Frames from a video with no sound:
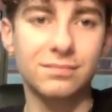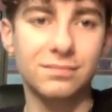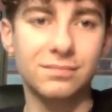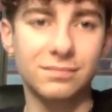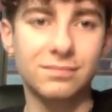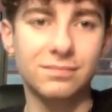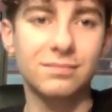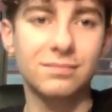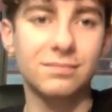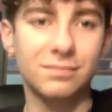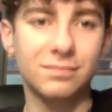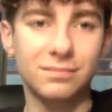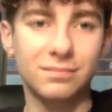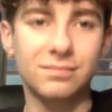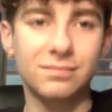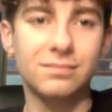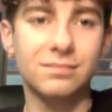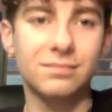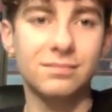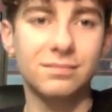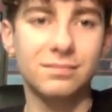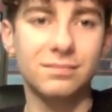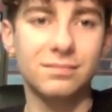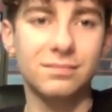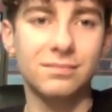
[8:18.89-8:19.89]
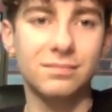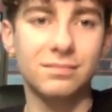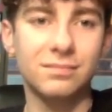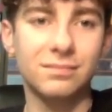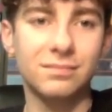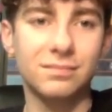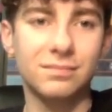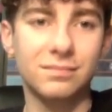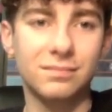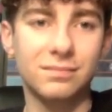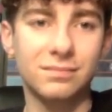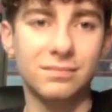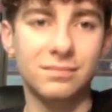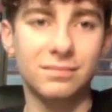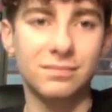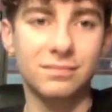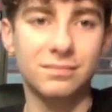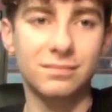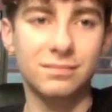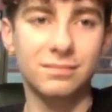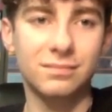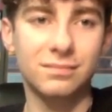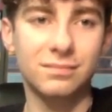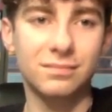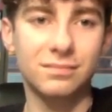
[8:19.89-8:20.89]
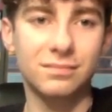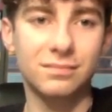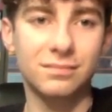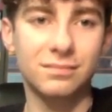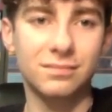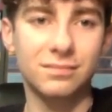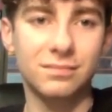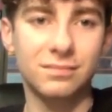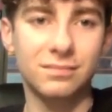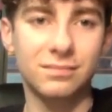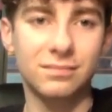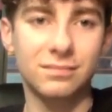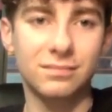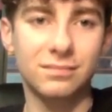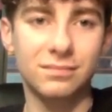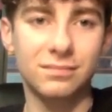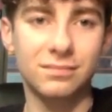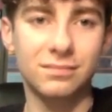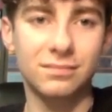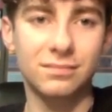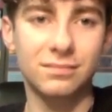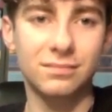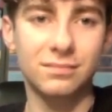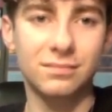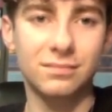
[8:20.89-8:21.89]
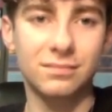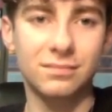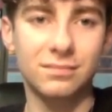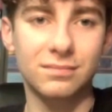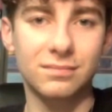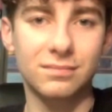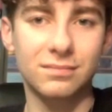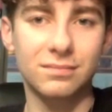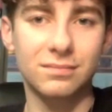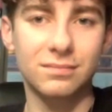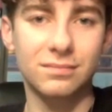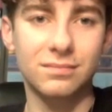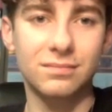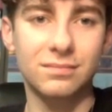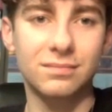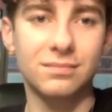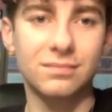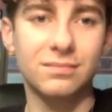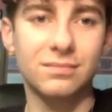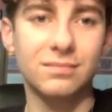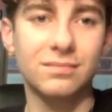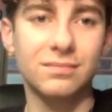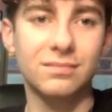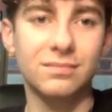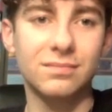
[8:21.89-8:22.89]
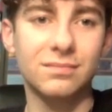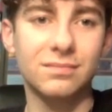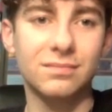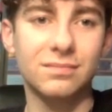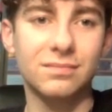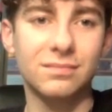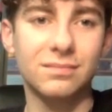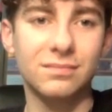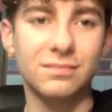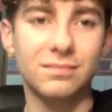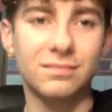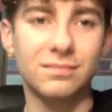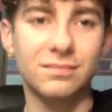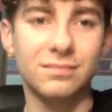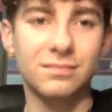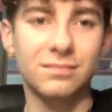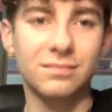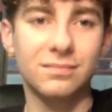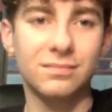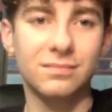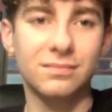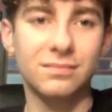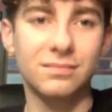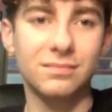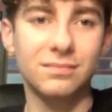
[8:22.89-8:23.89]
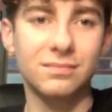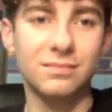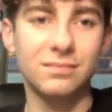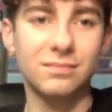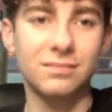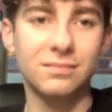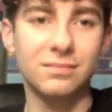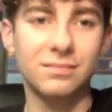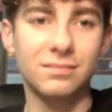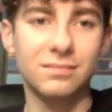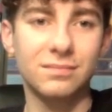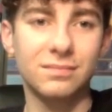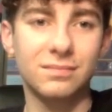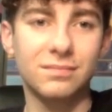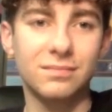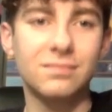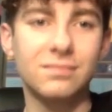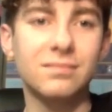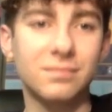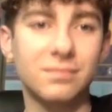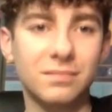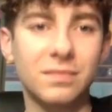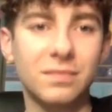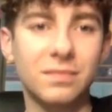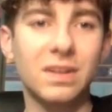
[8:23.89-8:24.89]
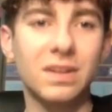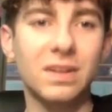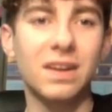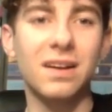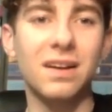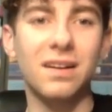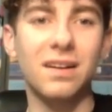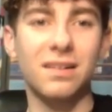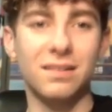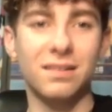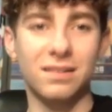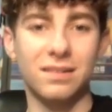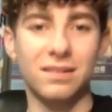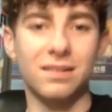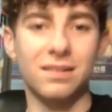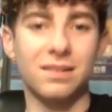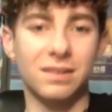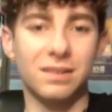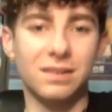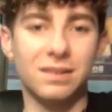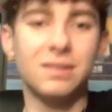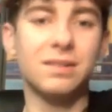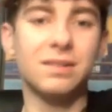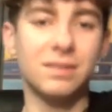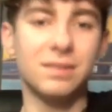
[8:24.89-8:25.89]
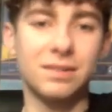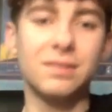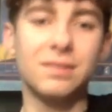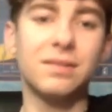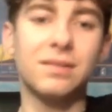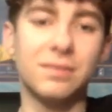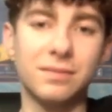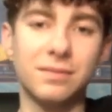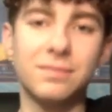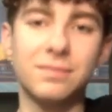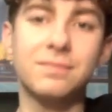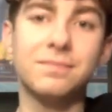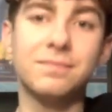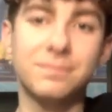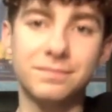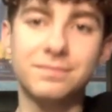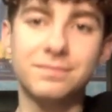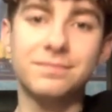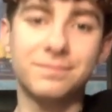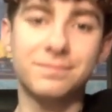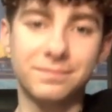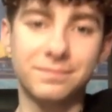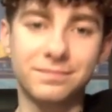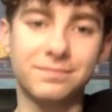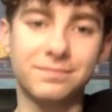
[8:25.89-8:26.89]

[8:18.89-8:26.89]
[no speech]